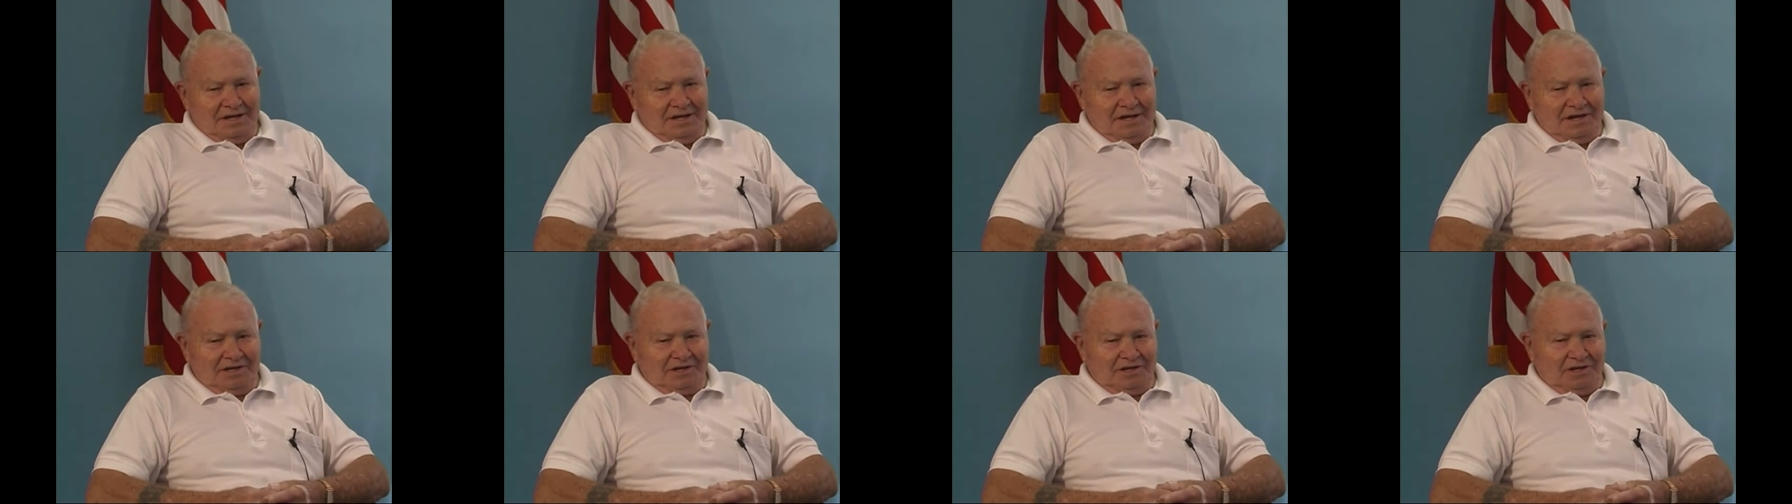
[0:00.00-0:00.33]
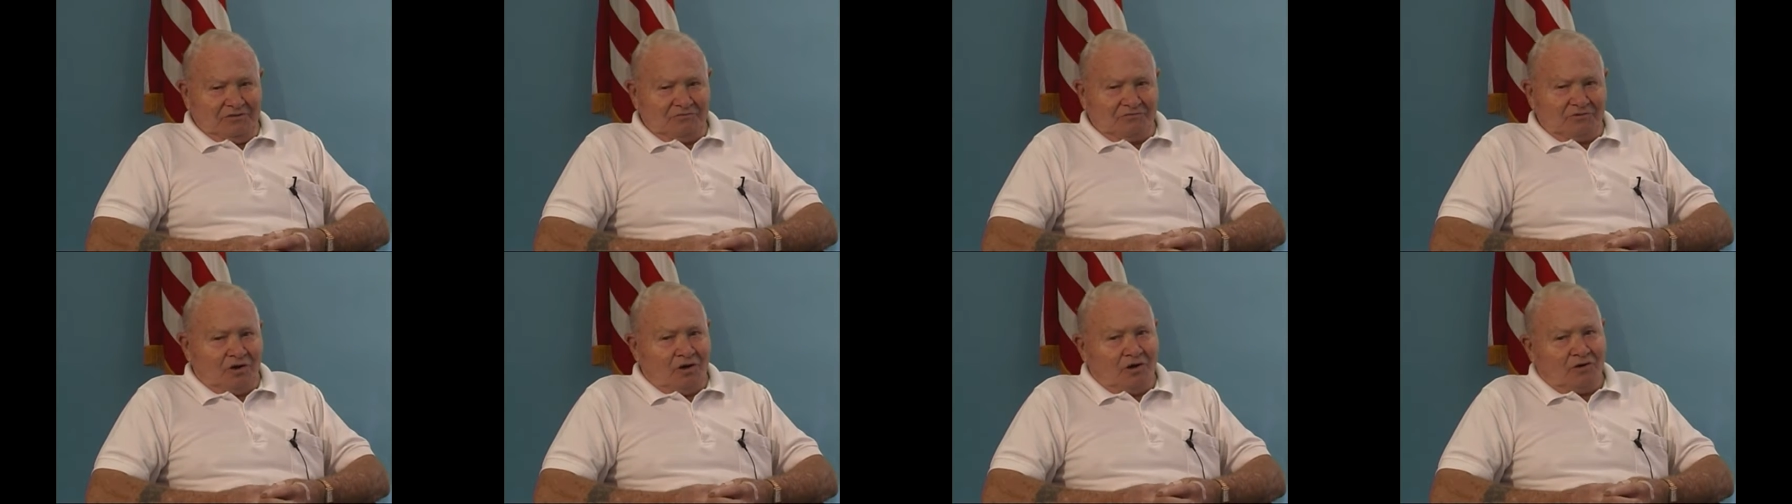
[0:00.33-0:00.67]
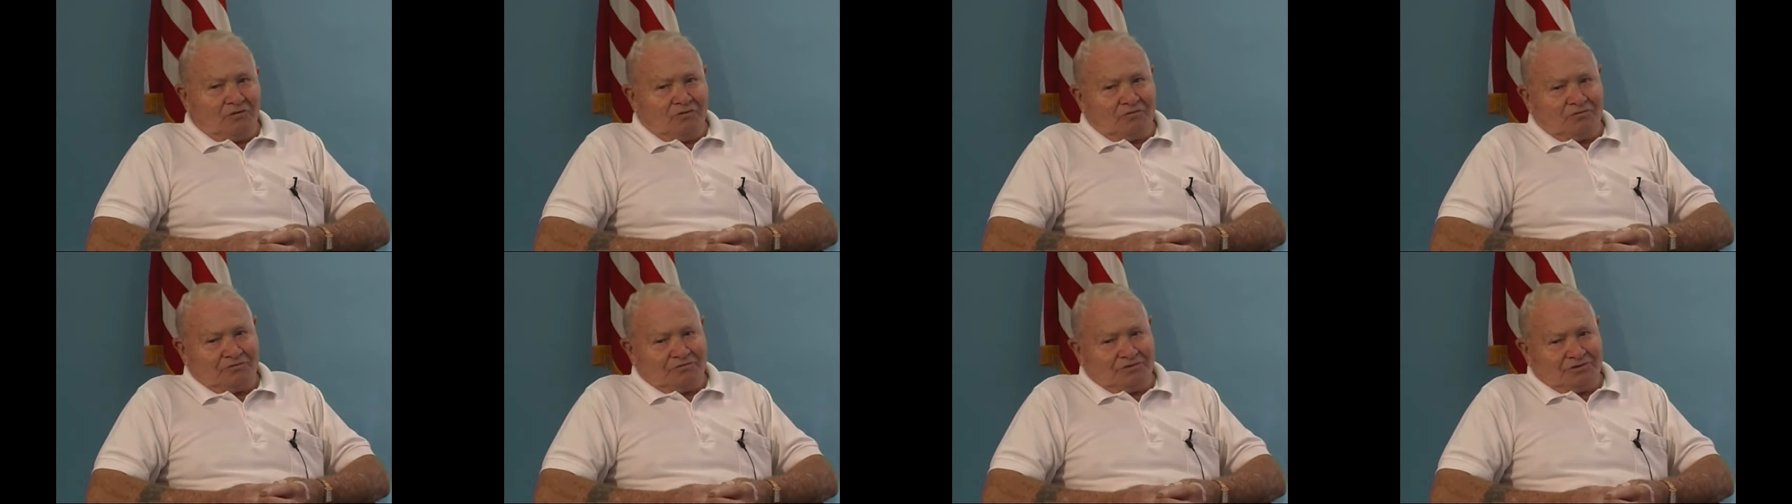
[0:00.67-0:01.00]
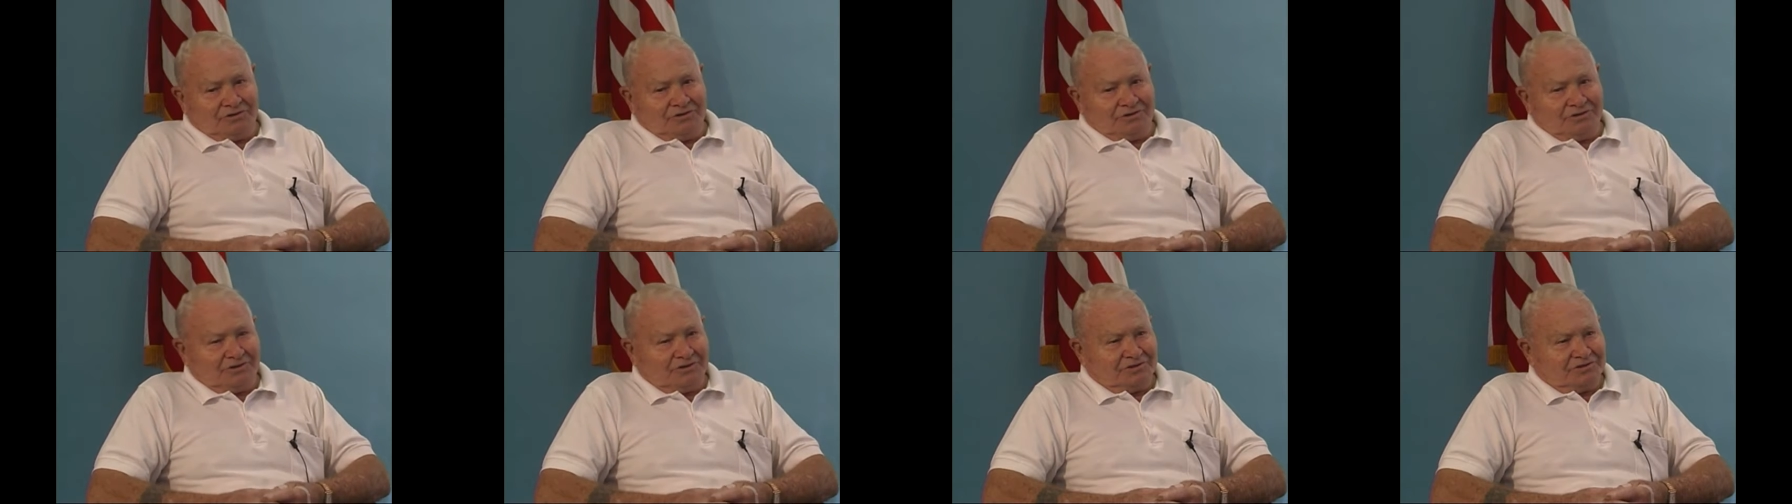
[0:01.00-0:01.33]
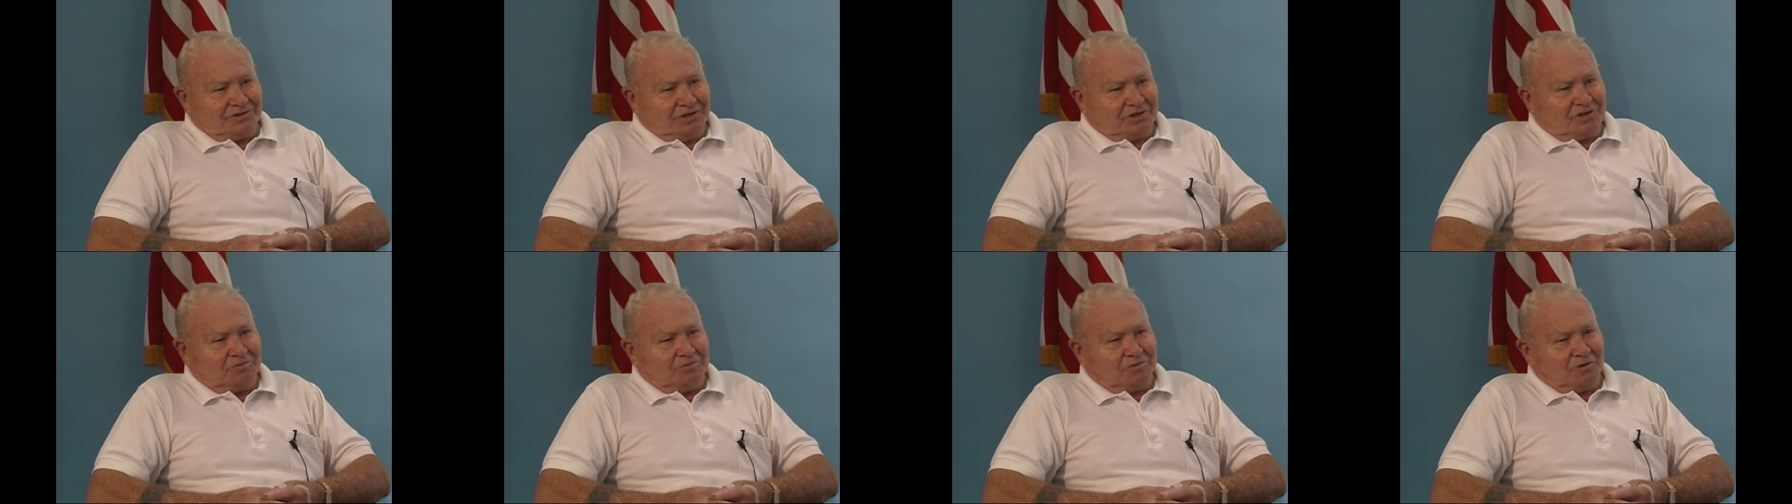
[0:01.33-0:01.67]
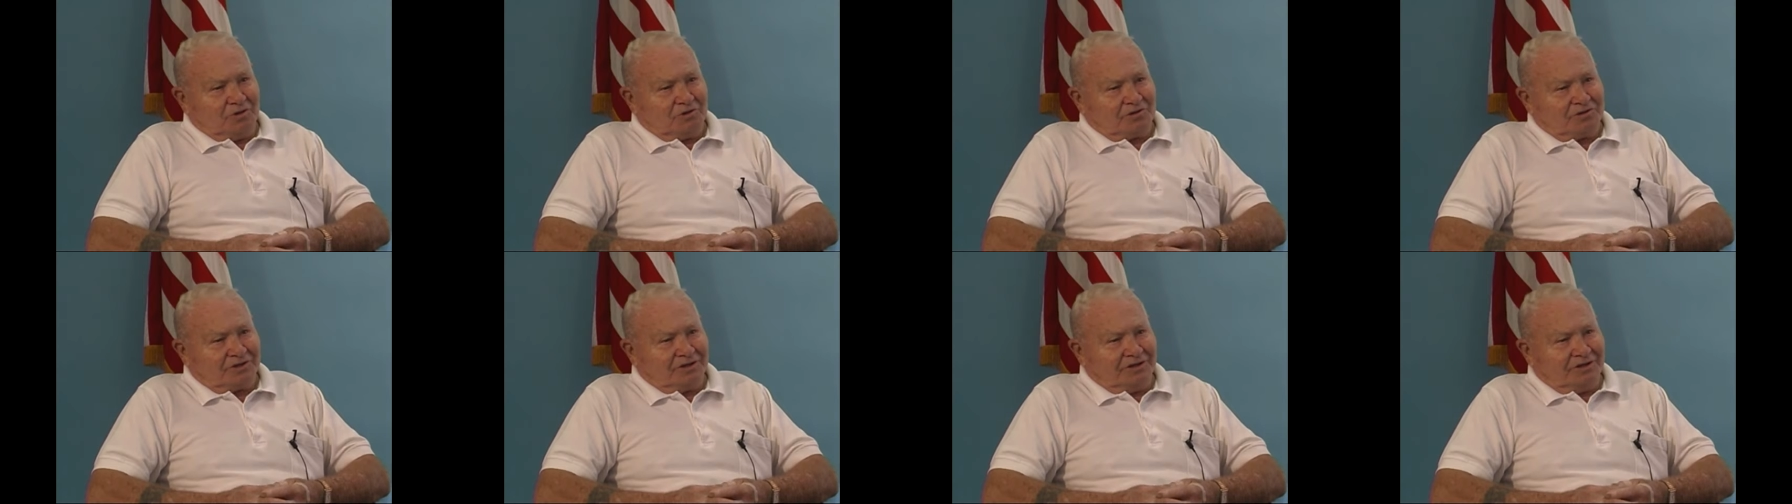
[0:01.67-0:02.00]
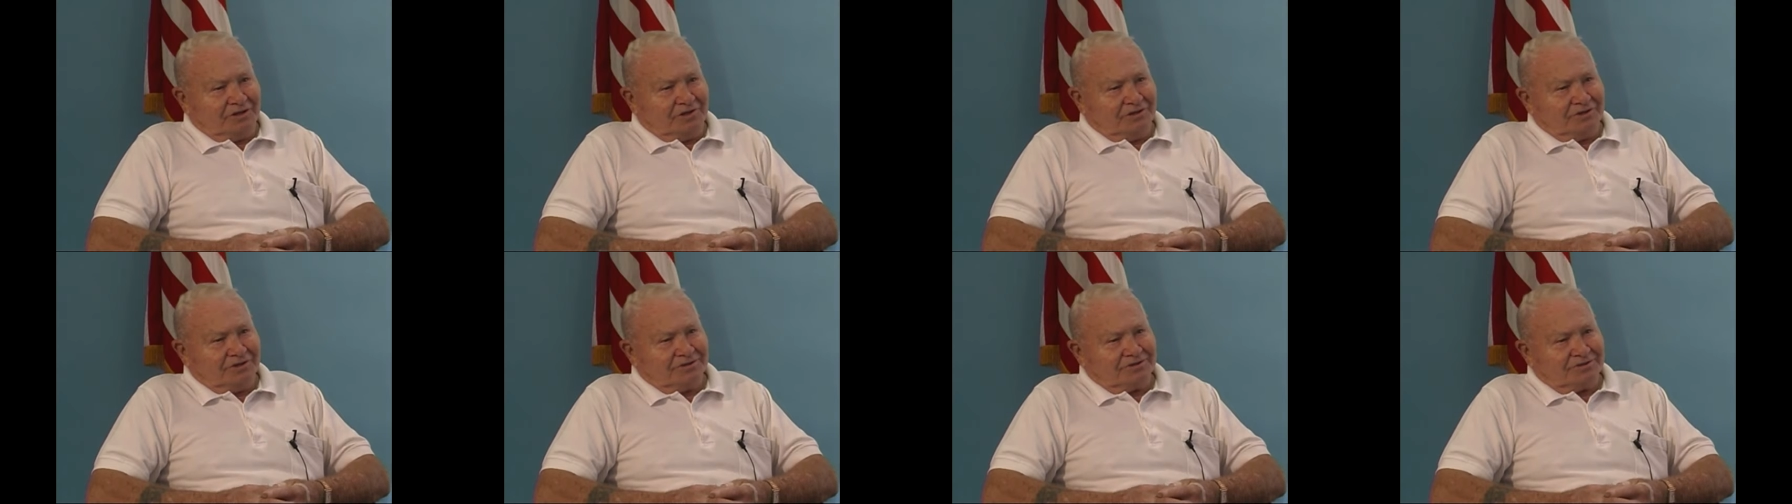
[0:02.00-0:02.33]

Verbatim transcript: and involved uh, such personnel